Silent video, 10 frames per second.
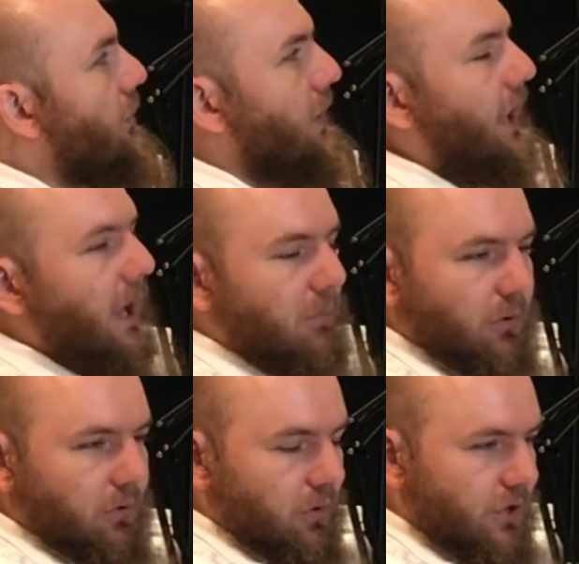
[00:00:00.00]
been
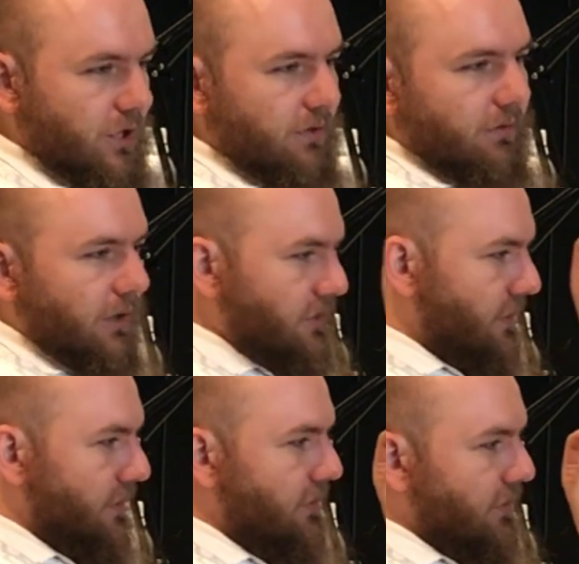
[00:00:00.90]
able to achieve is
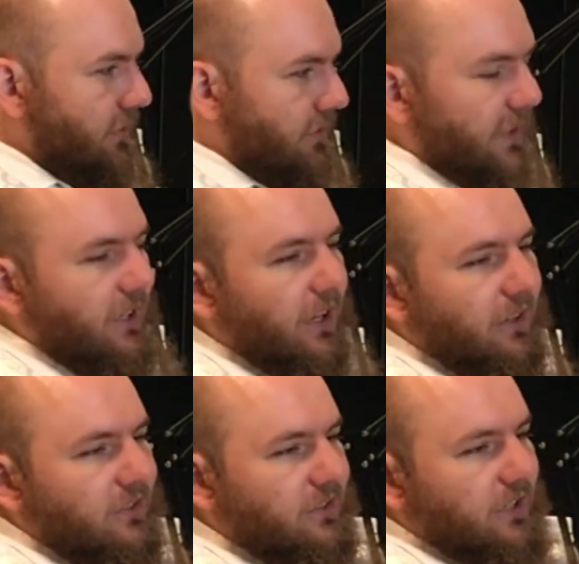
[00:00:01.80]
this very
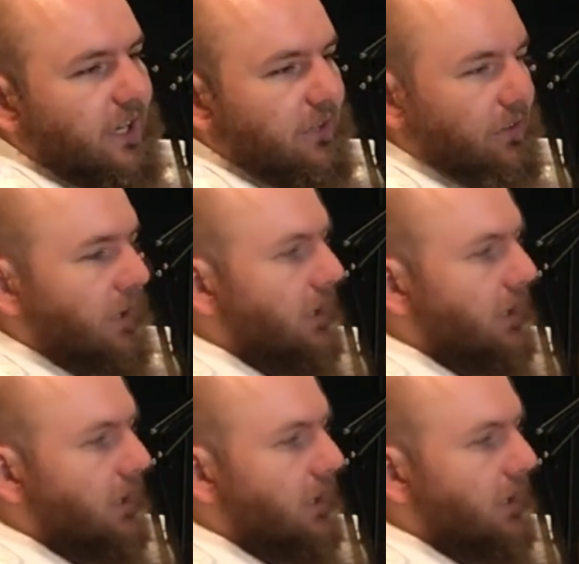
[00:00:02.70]
scent.